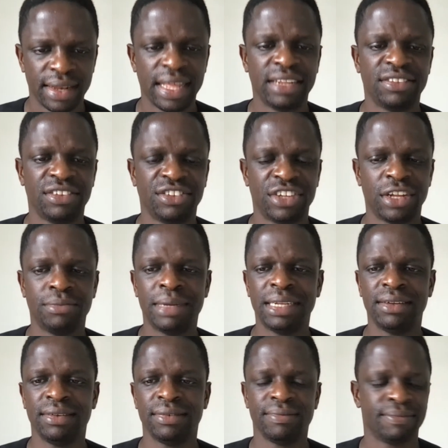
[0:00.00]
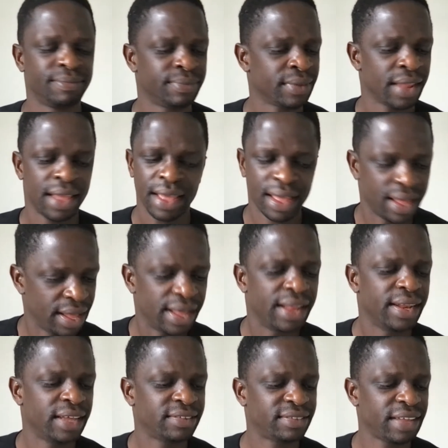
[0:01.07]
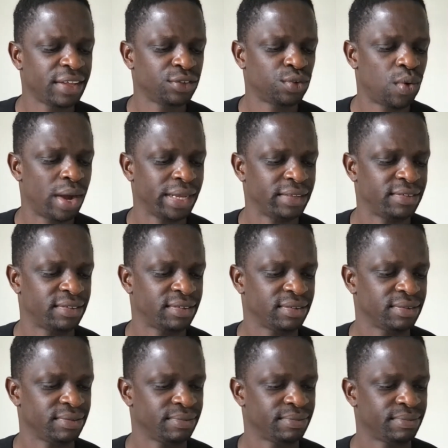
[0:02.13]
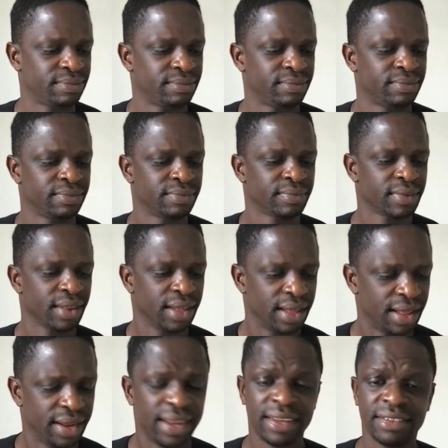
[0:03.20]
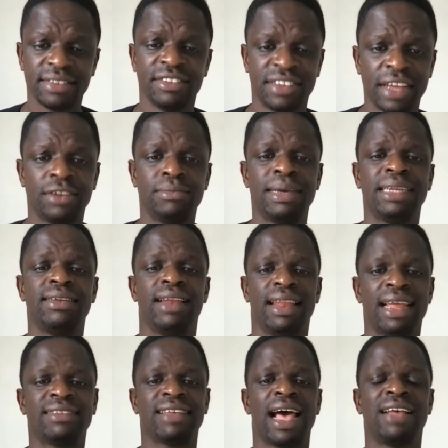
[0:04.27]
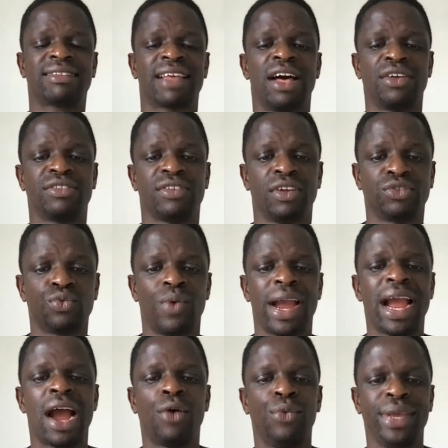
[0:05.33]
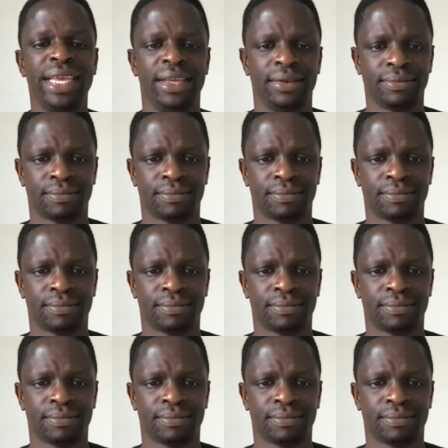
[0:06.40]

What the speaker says: Ladies and gentlemen, let's think twice. Ladies and gentlemen, let's ask ourselves, where are we?